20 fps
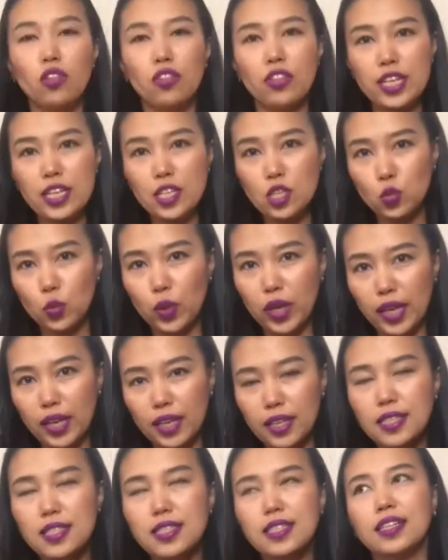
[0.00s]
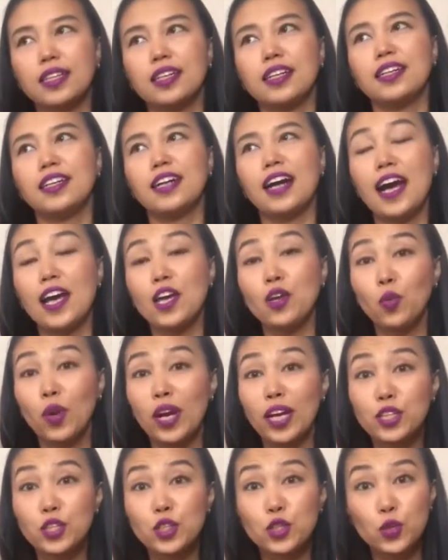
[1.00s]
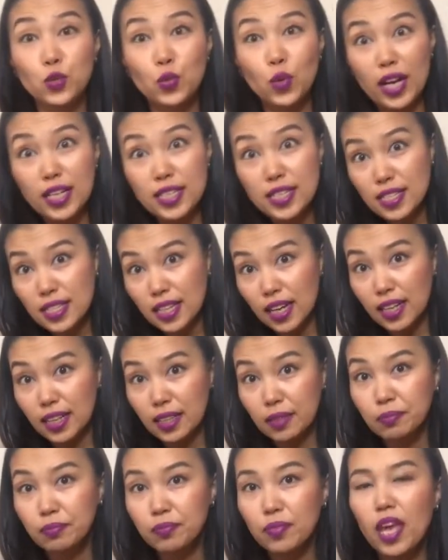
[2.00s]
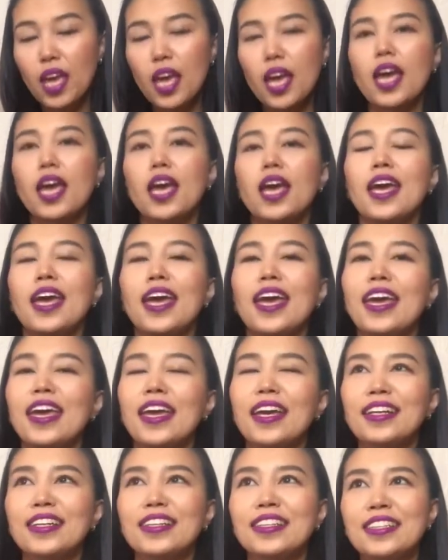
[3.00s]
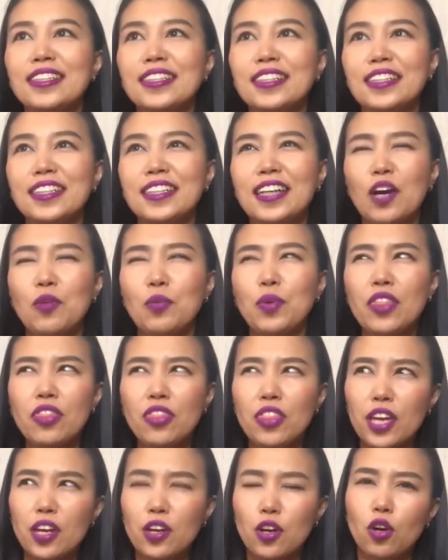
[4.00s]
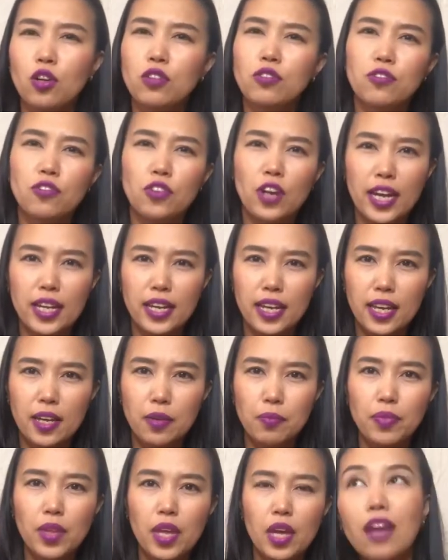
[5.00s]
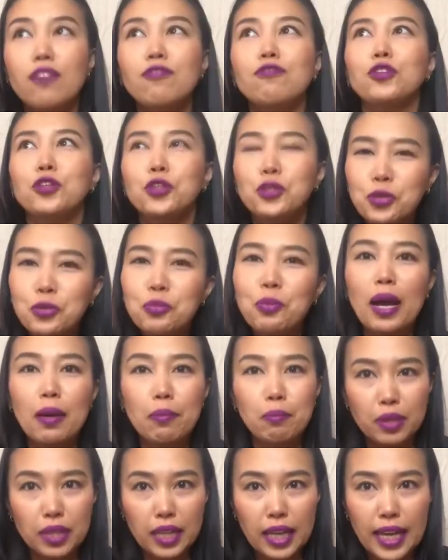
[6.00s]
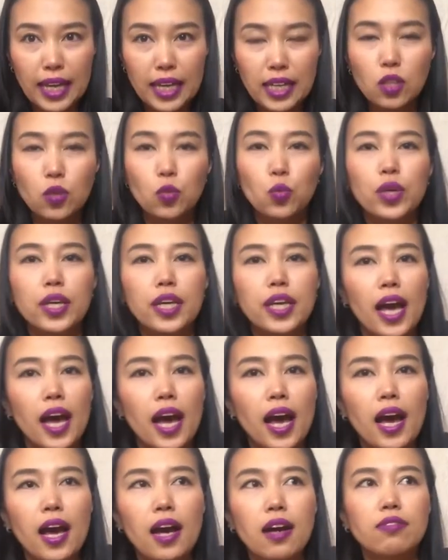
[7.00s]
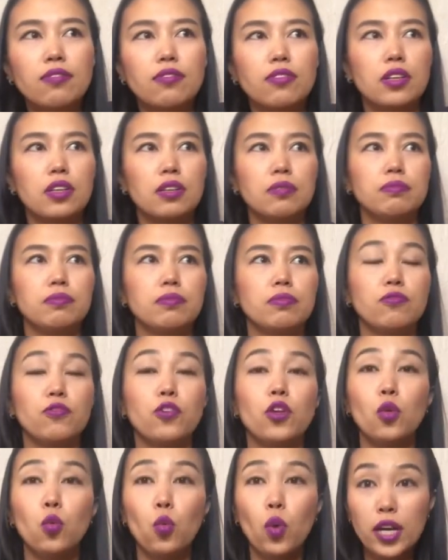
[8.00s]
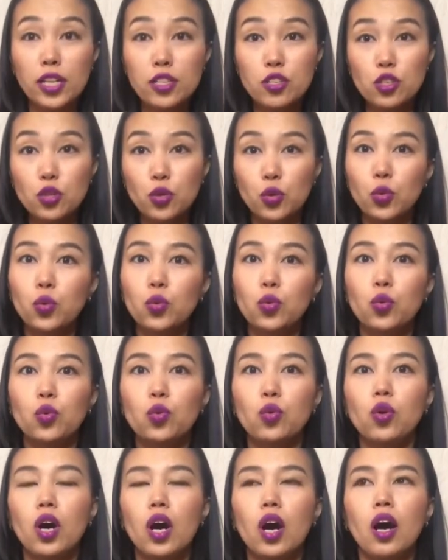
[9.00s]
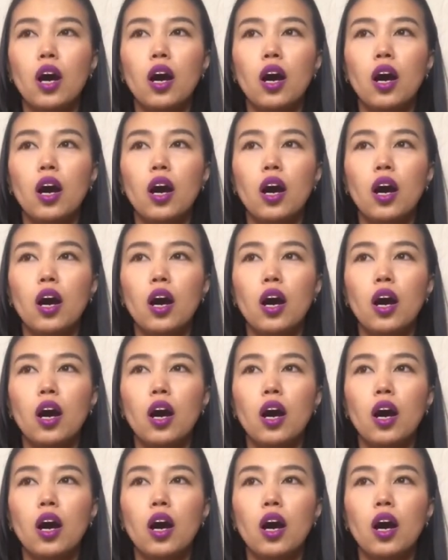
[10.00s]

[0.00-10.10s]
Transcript: This weekend, I went to Astana. And I went there on Friday. I flew by plane. We have, for the ones who